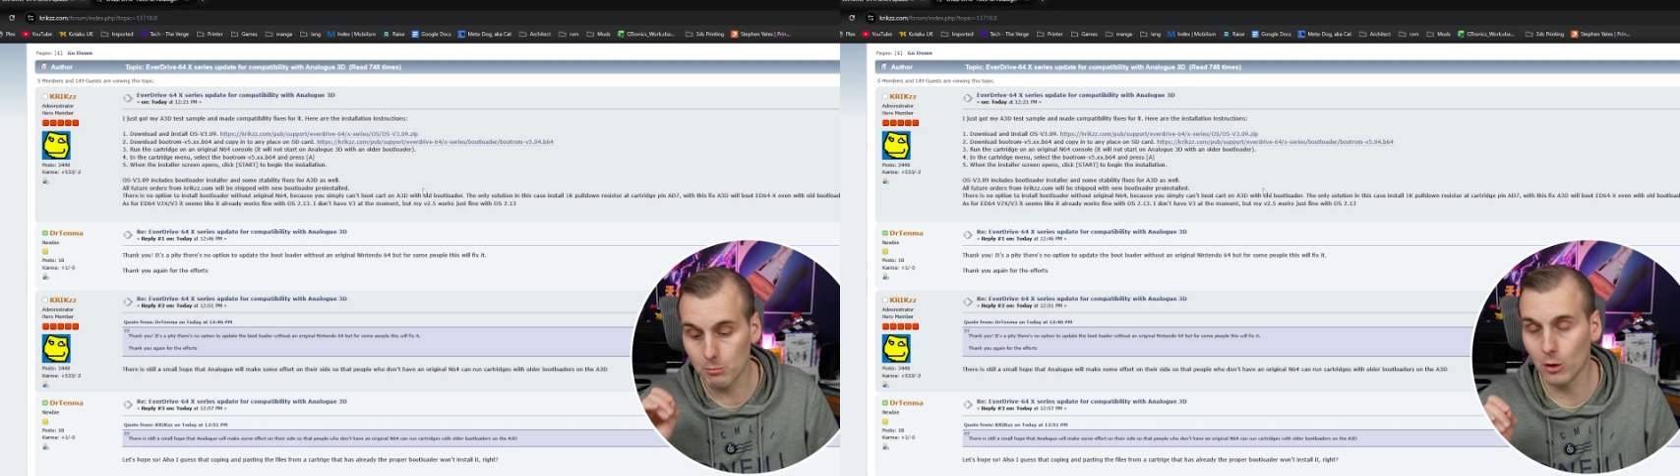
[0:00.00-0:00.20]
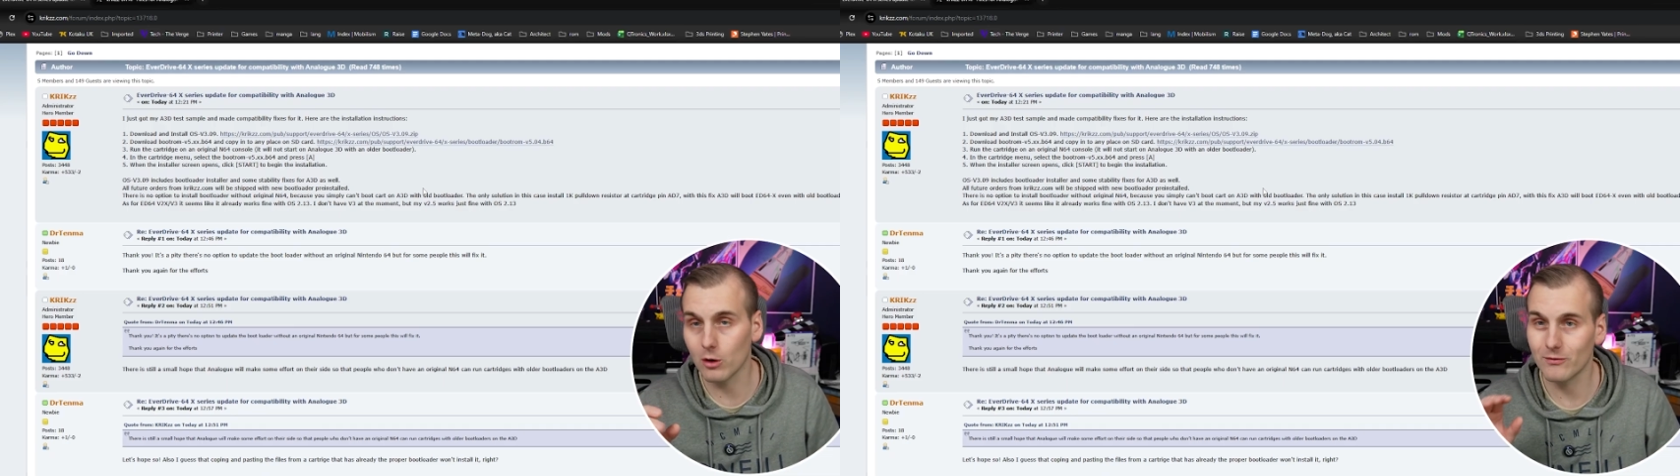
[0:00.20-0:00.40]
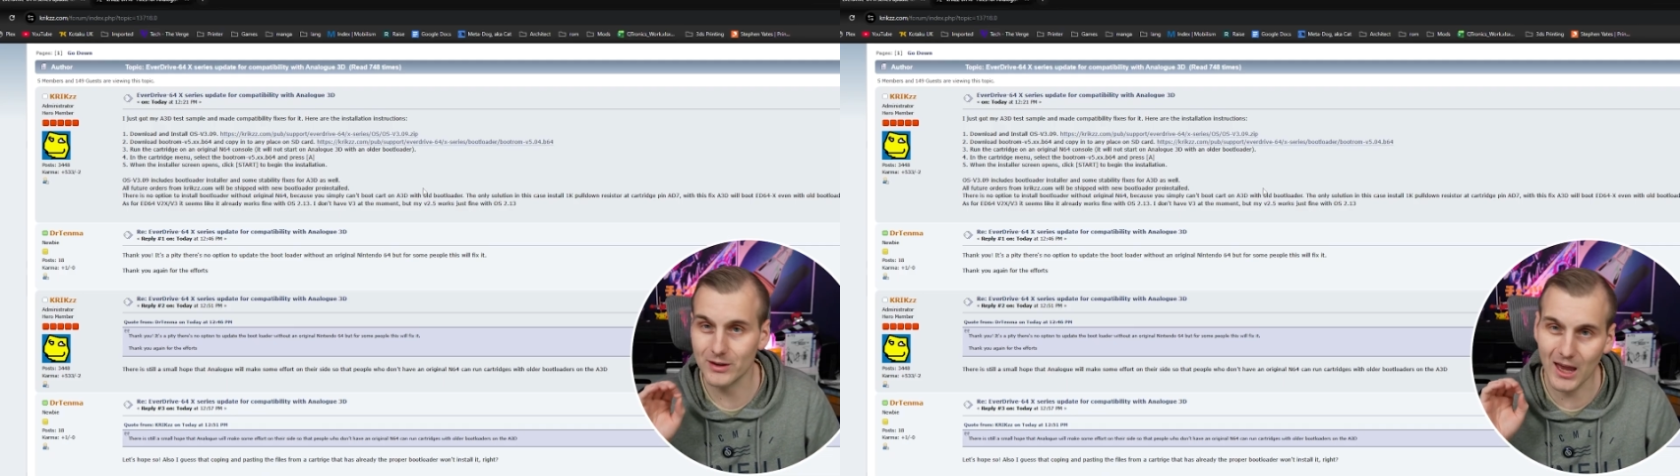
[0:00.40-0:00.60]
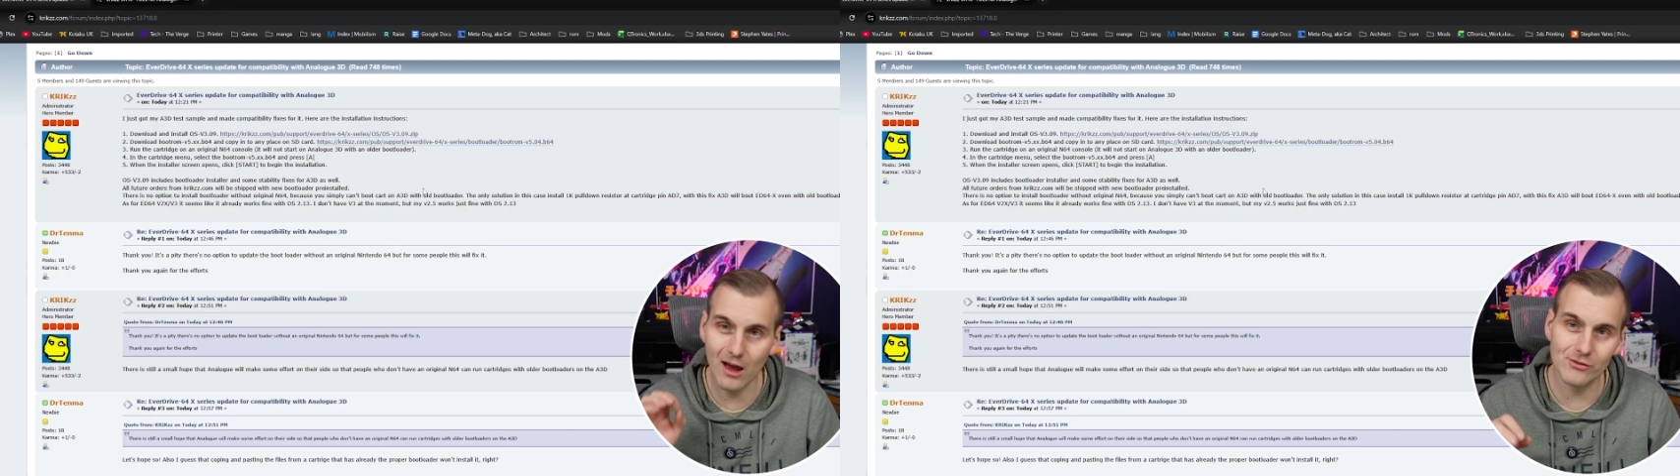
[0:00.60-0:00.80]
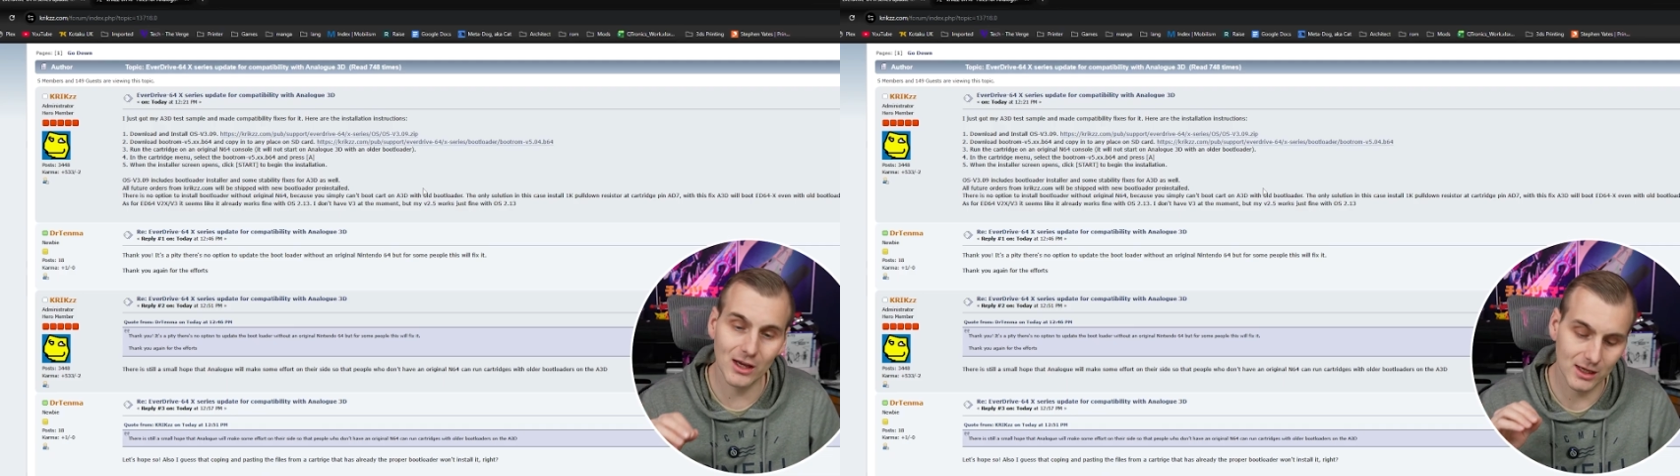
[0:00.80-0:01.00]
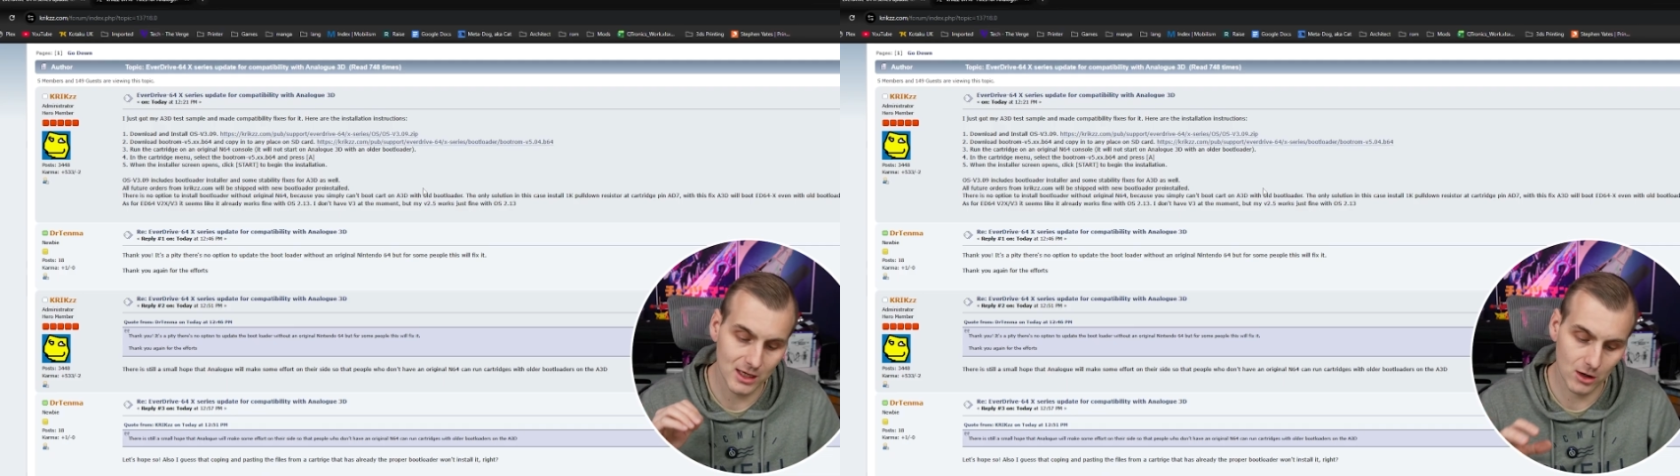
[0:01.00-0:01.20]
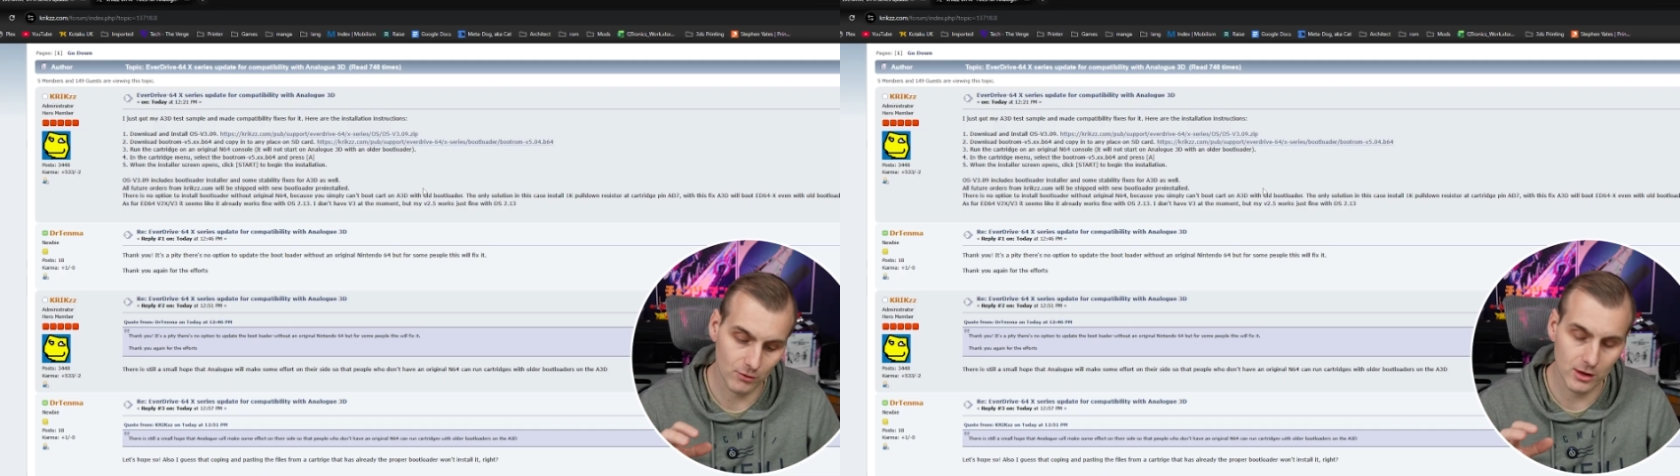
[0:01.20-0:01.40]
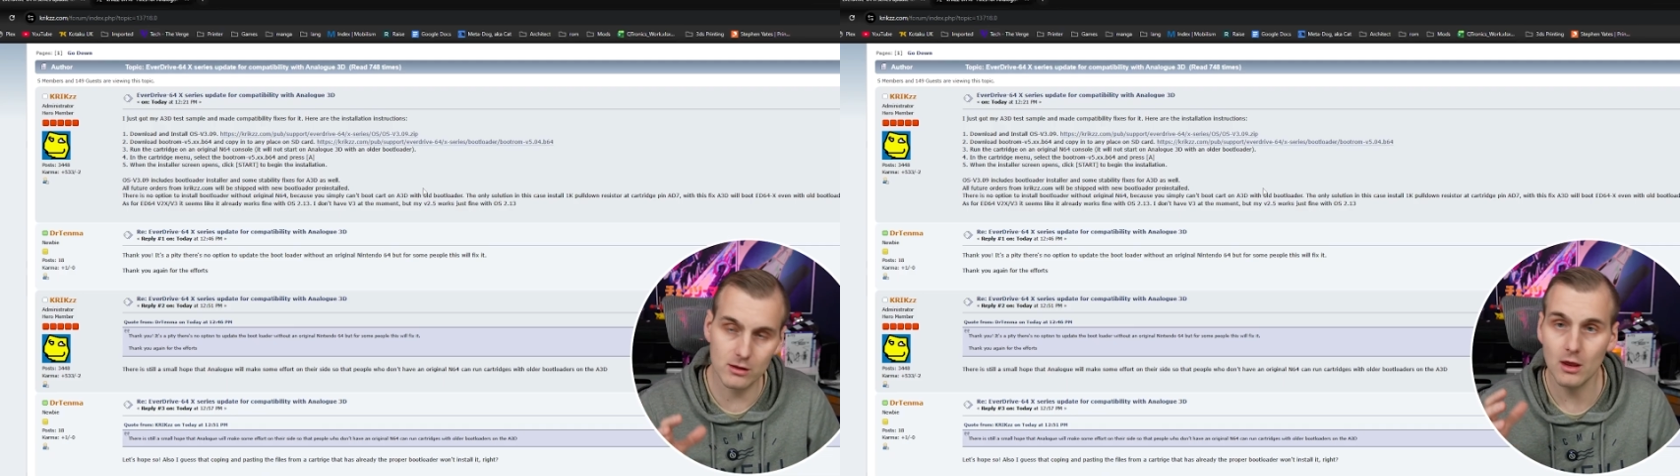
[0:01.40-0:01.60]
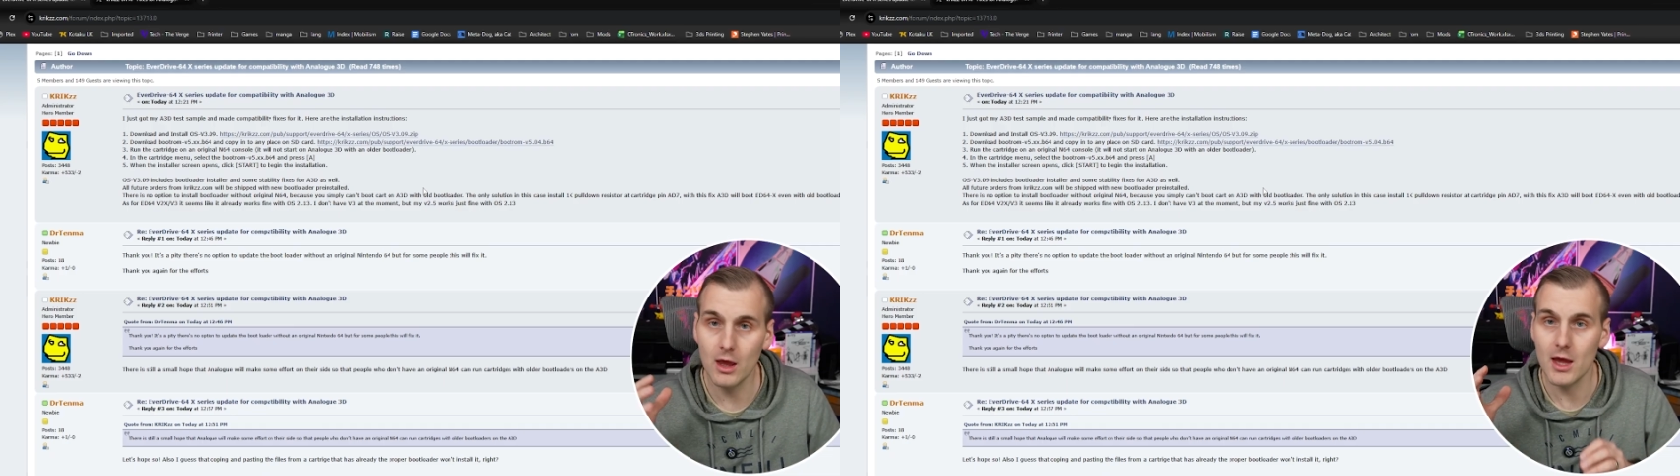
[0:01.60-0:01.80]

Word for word: But the caveat here is